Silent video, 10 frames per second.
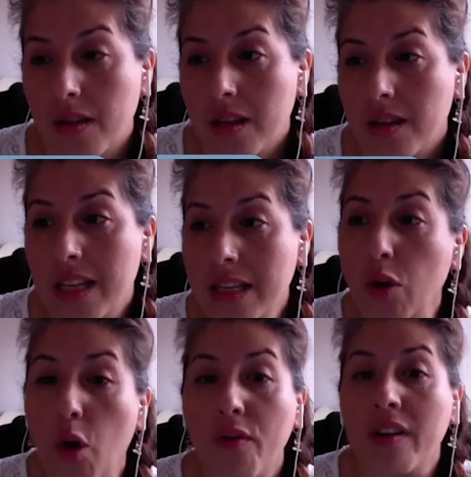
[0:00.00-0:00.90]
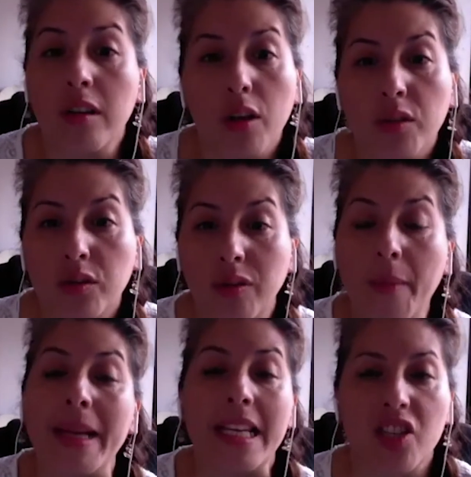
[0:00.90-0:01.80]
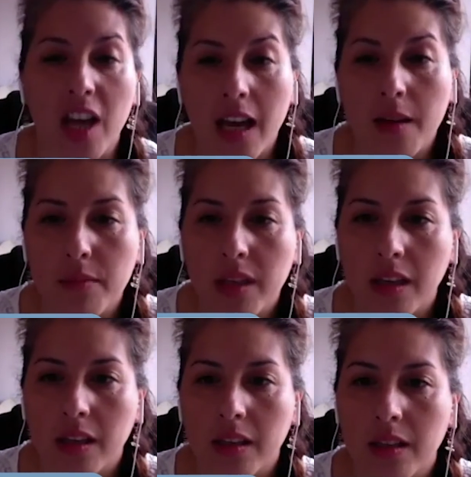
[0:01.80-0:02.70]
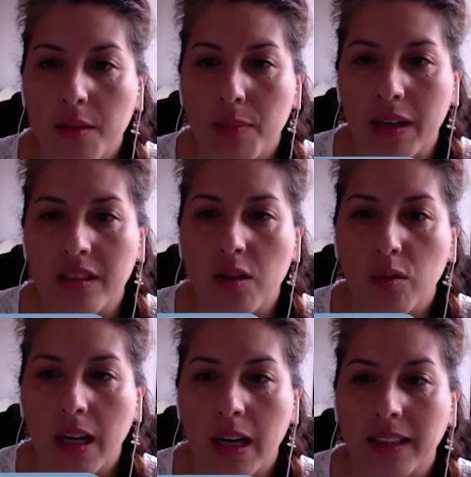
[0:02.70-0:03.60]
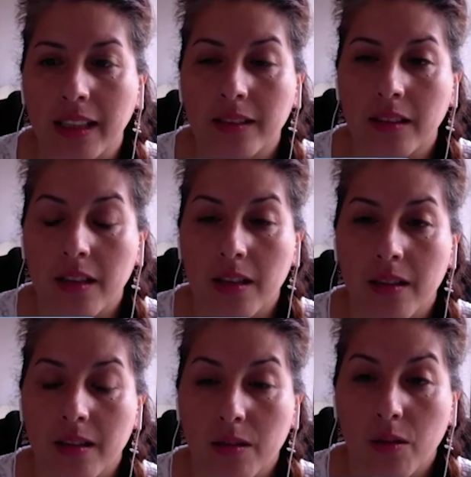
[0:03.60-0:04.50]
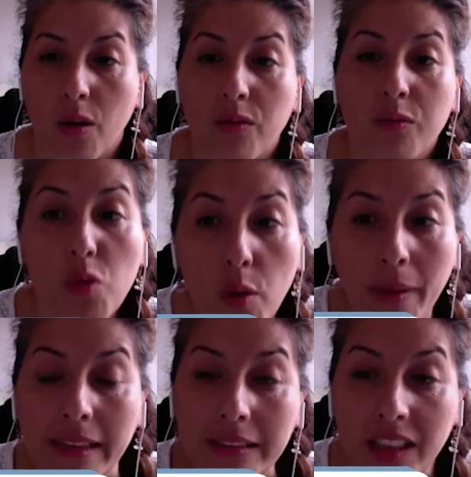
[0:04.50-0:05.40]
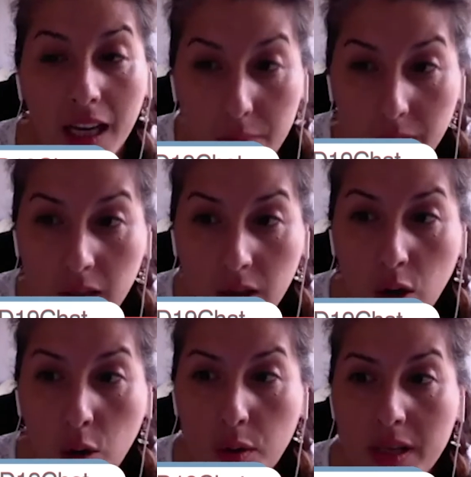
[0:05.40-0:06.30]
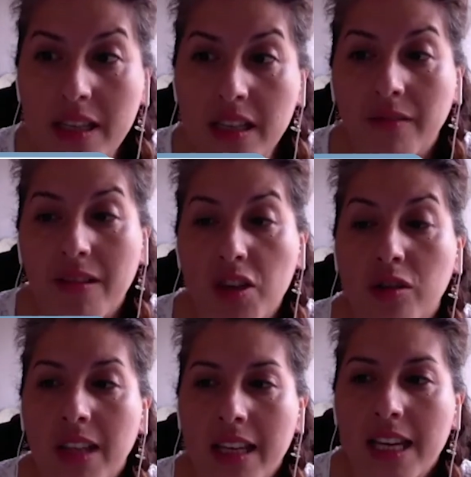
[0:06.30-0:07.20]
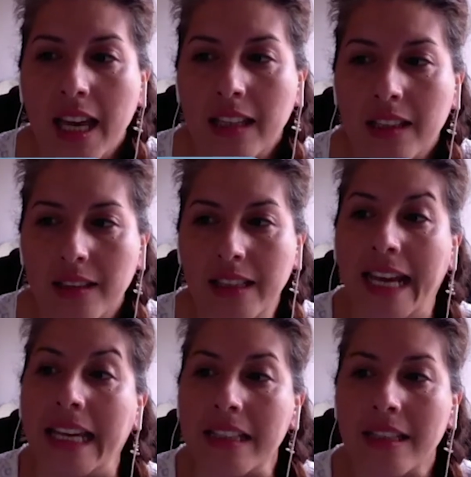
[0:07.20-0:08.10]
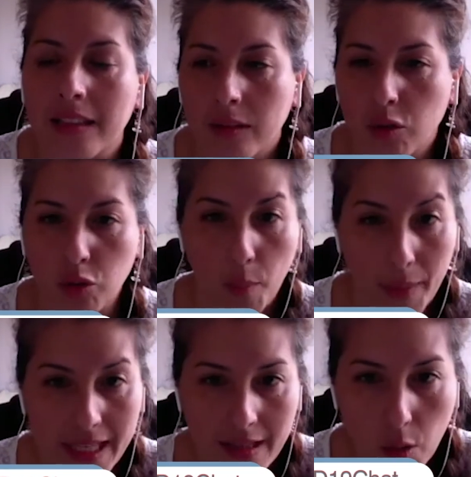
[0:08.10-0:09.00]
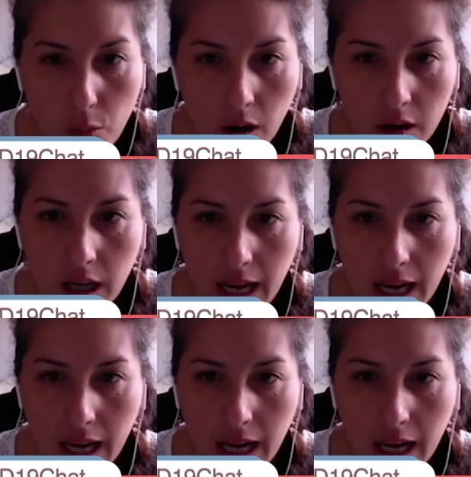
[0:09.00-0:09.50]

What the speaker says: this overloads family time, and in particular that of woman time, who is in the region dedicate days to domestic work and